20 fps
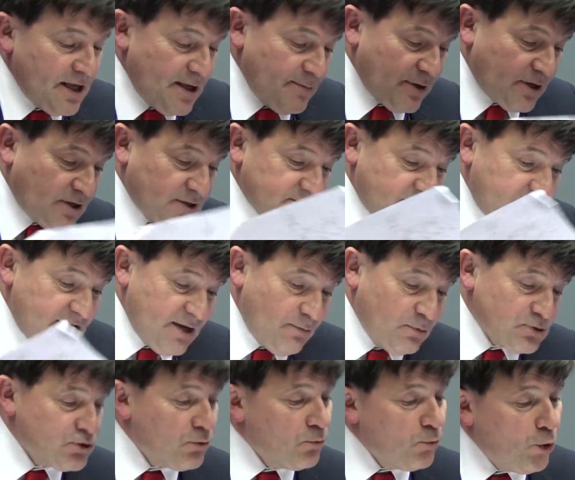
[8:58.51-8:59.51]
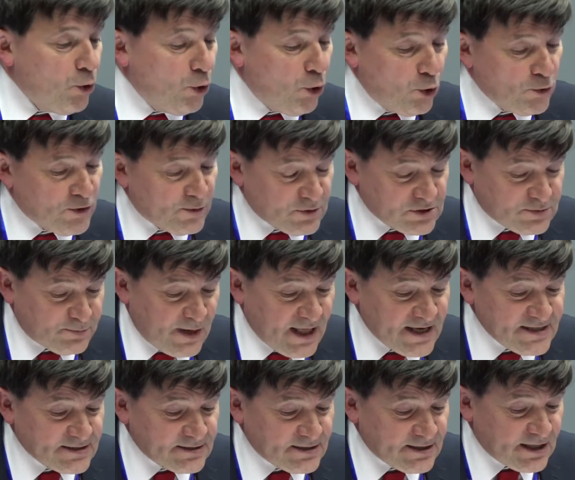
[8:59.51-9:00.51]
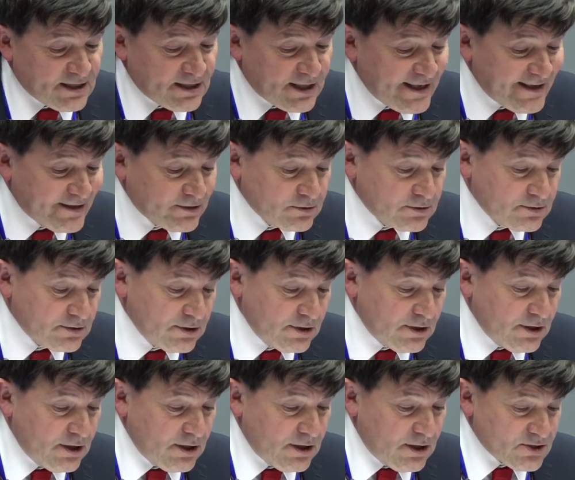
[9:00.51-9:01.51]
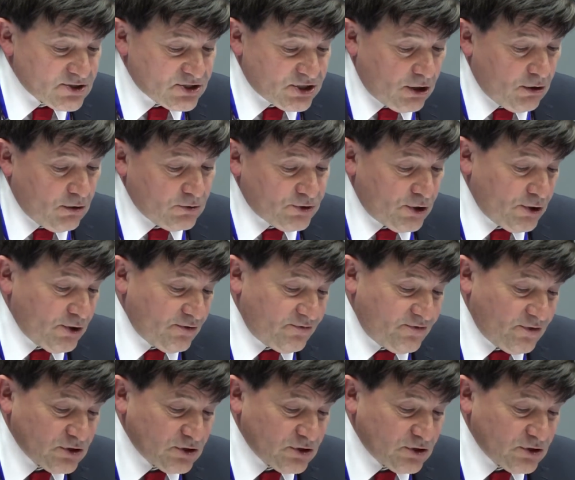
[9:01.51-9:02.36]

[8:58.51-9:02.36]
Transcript: Because here was a war that was blatantly illegal, sold on a false